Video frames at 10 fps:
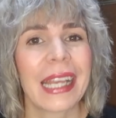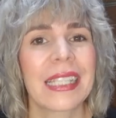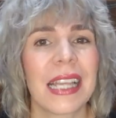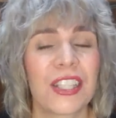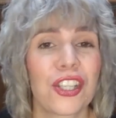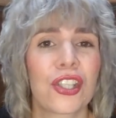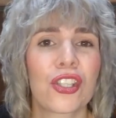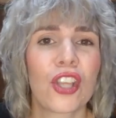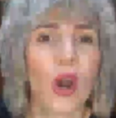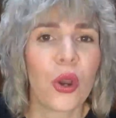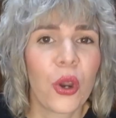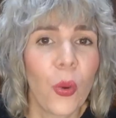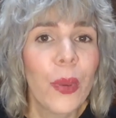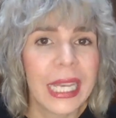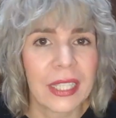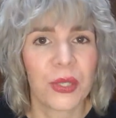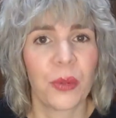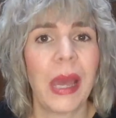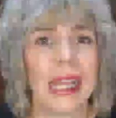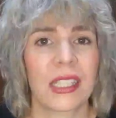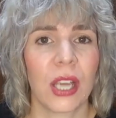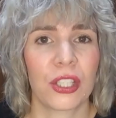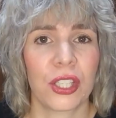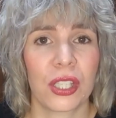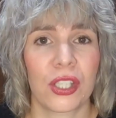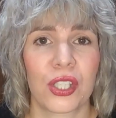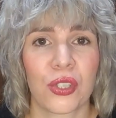Eggs are just so quick to make, so I'll just